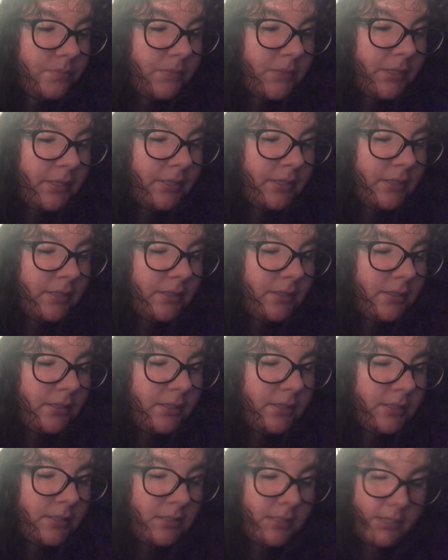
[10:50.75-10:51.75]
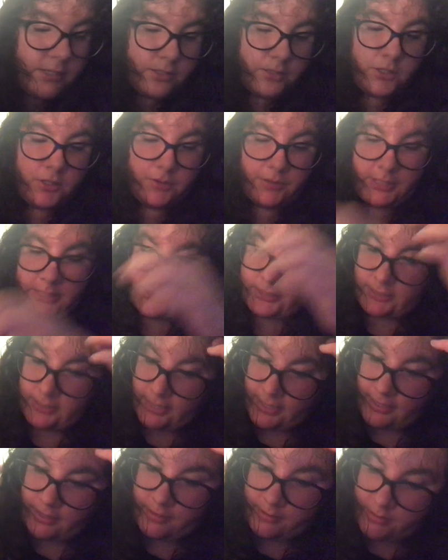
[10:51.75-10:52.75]
it stands to reason
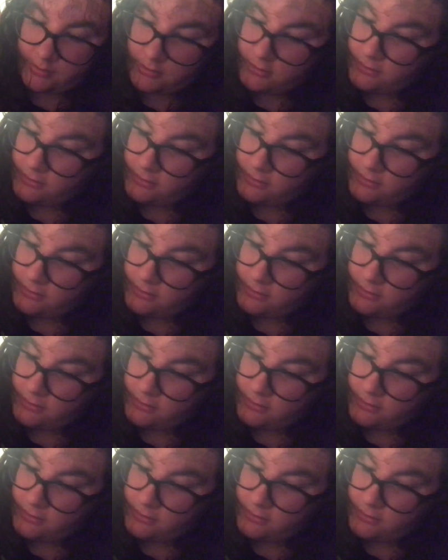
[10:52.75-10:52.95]
that this